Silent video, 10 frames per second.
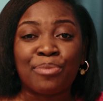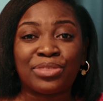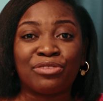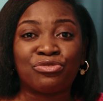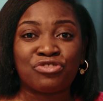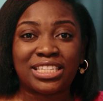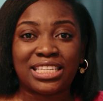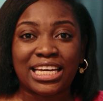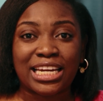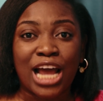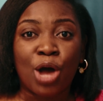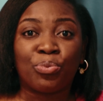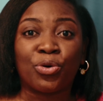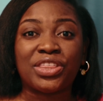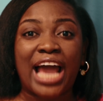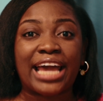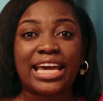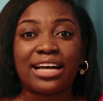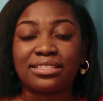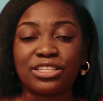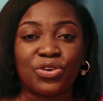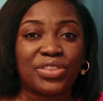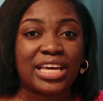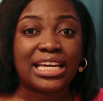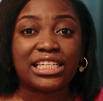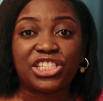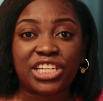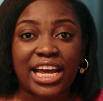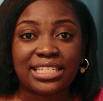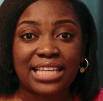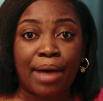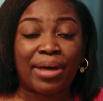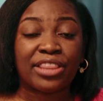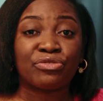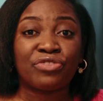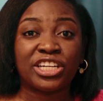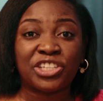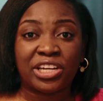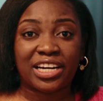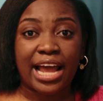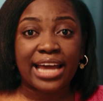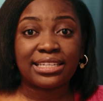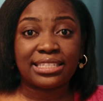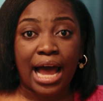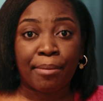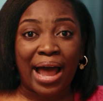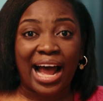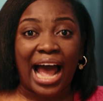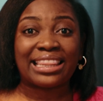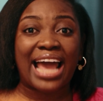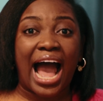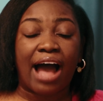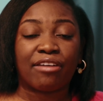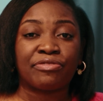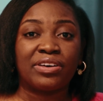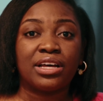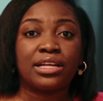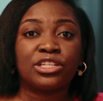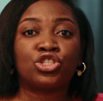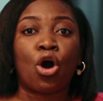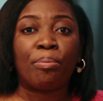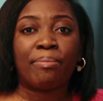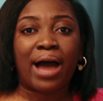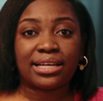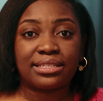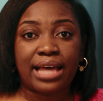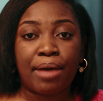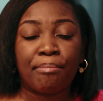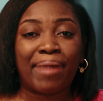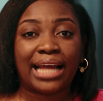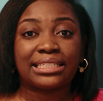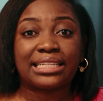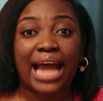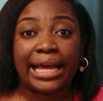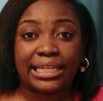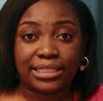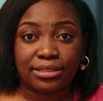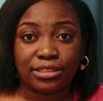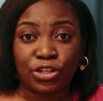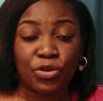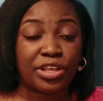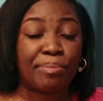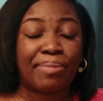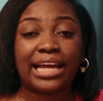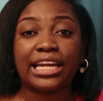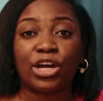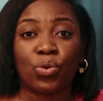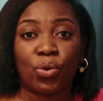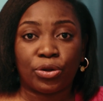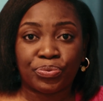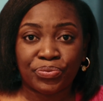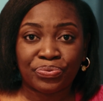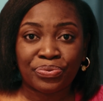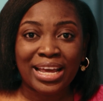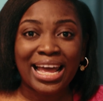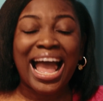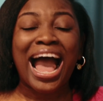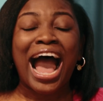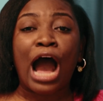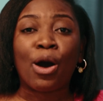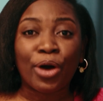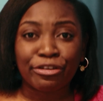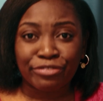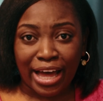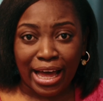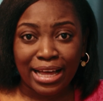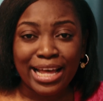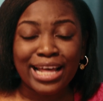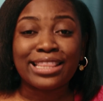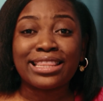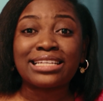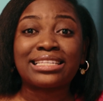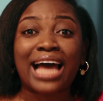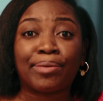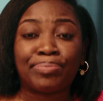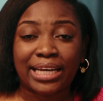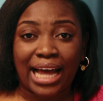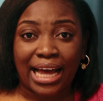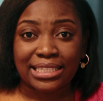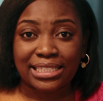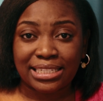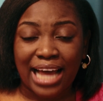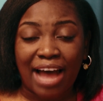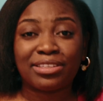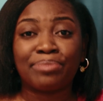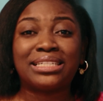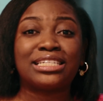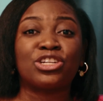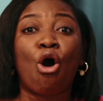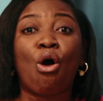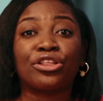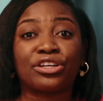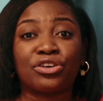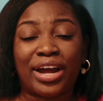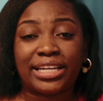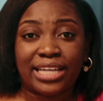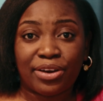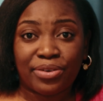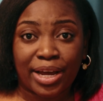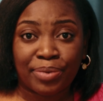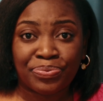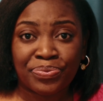they've written both the IELTS, the English exam and the French exam, and they have top marks there, band 9, they're bilingual. However, this applicant, after meeting all the criteria,